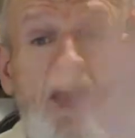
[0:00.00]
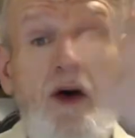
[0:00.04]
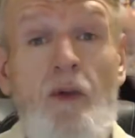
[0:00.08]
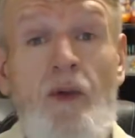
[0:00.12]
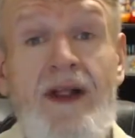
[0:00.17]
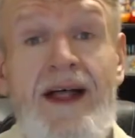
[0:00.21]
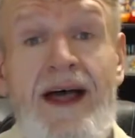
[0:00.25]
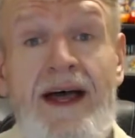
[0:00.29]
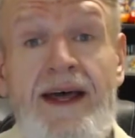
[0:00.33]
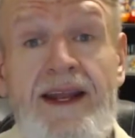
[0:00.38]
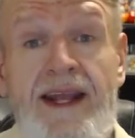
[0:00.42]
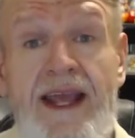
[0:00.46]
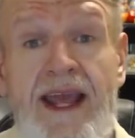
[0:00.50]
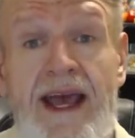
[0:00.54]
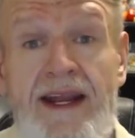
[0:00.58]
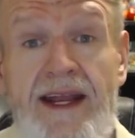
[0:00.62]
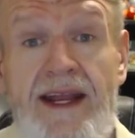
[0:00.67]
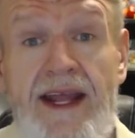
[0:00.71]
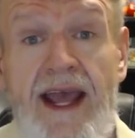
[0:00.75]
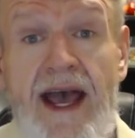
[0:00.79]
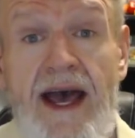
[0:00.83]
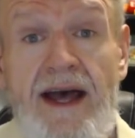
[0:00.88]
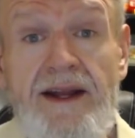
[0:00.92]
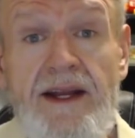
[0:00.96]
Well, howdy,
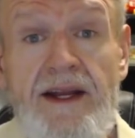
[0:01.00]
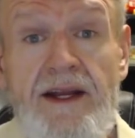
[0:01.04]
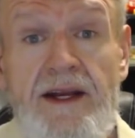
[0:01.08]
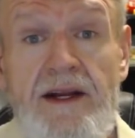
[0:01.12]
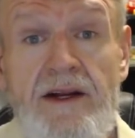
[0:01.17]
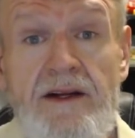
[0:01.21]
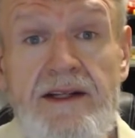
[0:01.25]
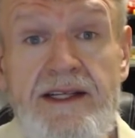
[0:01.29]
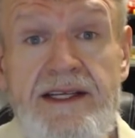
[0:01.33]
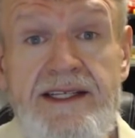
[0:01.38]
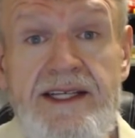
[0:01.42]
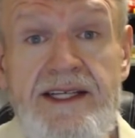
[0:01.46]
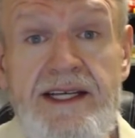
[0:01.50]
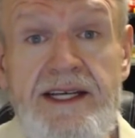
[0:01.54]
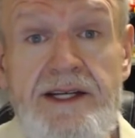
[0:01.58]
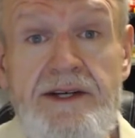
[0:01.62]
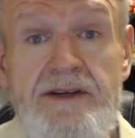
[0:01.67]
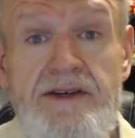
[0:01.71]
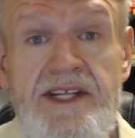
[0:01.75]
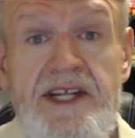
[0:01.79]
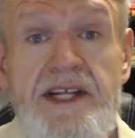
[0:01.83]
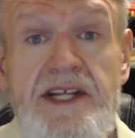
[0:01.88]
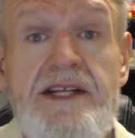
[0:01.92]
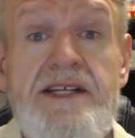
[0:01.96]
howdy, howdy, nearly
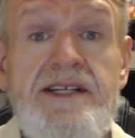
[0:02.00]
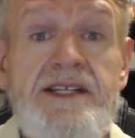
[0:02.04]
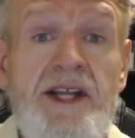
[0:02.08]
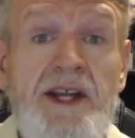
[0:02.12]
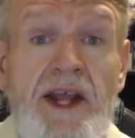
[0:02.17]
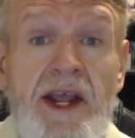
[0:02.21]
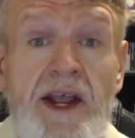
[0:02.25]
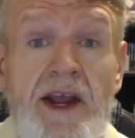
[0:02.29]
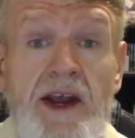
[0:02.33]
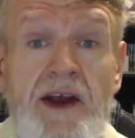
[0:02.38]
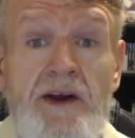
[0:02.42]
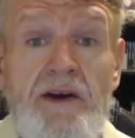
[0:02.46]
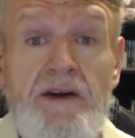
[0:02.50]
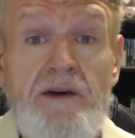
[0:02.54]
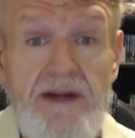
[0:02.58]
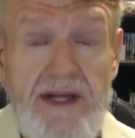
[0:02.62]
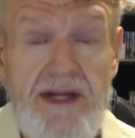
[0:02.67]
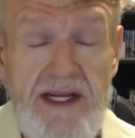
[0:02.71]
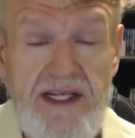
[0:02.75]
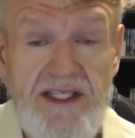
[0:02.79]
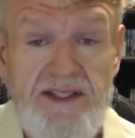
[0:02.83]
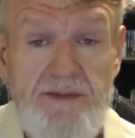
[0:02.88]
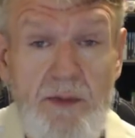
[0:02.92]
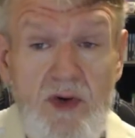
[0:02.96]
senior citizen here.
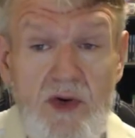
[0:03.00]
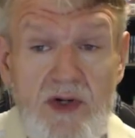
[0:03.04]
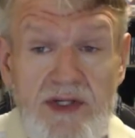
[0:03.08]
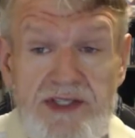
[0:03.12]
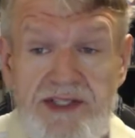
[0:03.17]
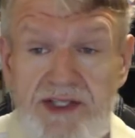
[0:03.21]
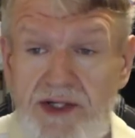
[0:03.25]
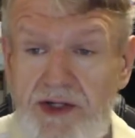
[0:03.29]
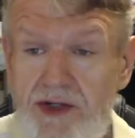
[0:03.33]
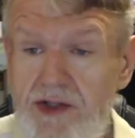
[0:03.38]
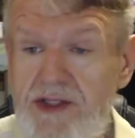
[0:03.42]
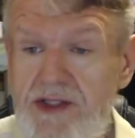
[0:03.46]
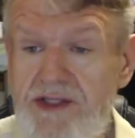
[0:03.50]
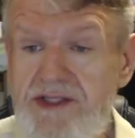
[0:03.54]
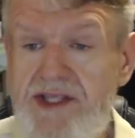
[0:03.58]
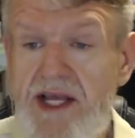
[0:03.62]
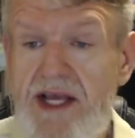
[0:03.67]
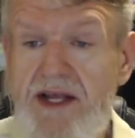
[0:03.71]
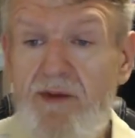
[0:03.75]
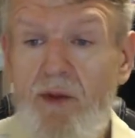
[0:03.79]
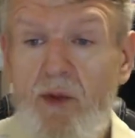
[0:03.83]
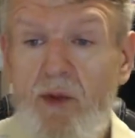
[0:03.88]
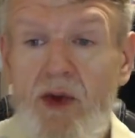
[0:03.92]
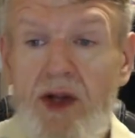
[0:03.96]
Greetings, boys and girls,
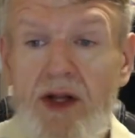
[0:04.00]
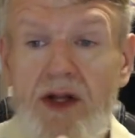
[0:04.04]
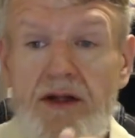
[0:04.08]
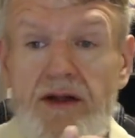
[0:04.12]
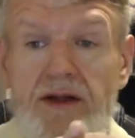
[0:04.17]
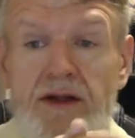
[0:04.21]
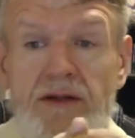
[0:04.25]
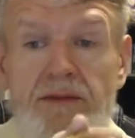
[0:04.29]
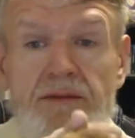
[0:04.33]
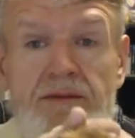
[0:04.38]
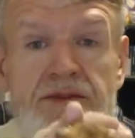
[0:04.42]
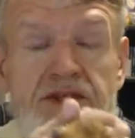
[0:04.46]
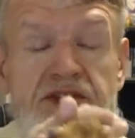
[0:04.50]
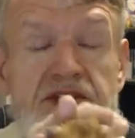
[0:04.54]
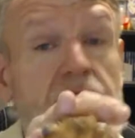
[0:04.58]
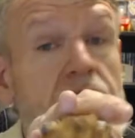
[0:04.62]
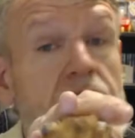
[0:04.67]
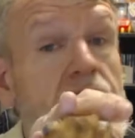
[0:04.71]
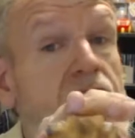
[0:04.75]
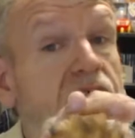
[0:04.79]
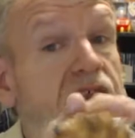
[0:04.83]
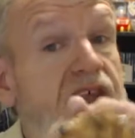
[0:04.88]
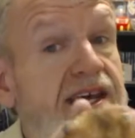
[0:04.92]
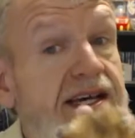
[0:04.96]
and welcome
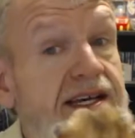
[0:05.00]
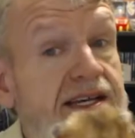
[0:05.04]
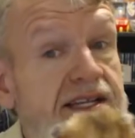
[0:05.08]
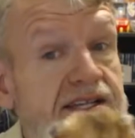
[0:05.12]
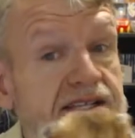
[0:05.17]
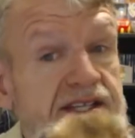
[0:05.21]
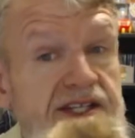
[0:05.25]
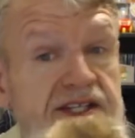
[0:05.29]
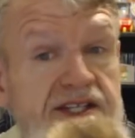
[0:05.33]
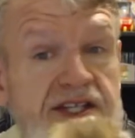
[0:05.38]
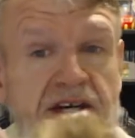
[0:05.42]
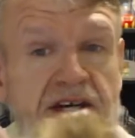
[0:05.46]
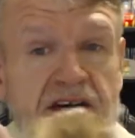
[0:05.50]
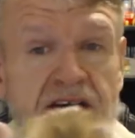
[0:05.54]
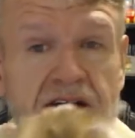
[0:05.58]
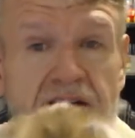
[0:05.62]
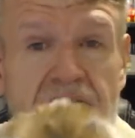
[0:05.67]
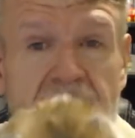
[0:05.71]
to this.